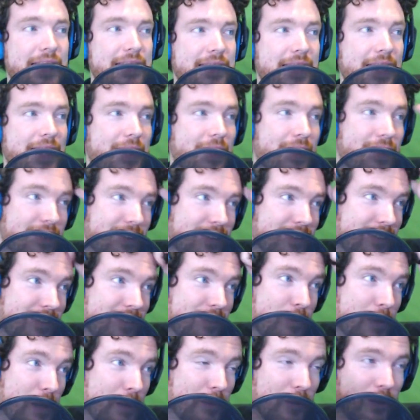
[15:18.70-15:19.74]
And yeah,
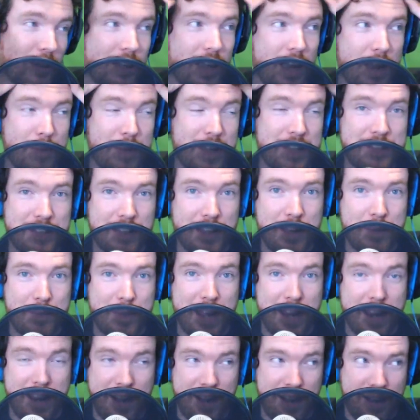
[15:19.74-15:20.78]
people are commenting on
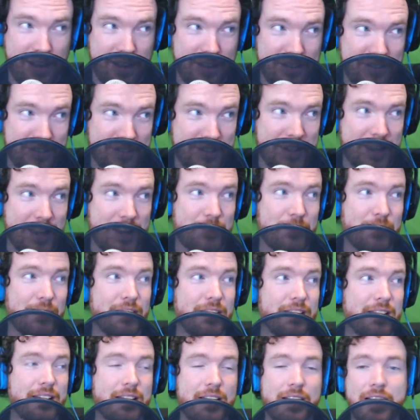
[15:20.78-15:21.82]
my hair. It's not
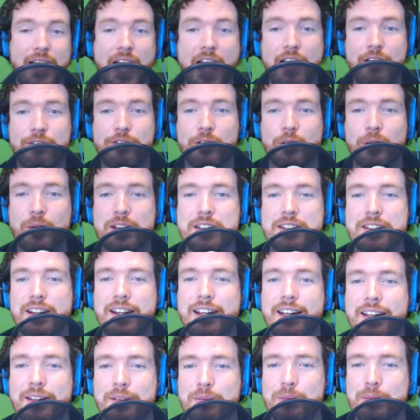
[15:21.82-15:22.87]
really afro-y
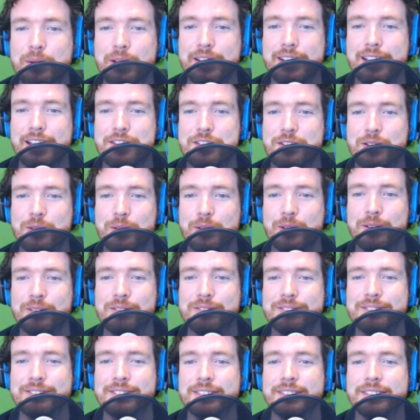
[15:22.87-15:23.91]
today, but that's cool.
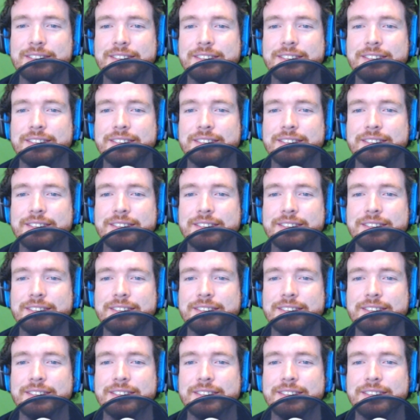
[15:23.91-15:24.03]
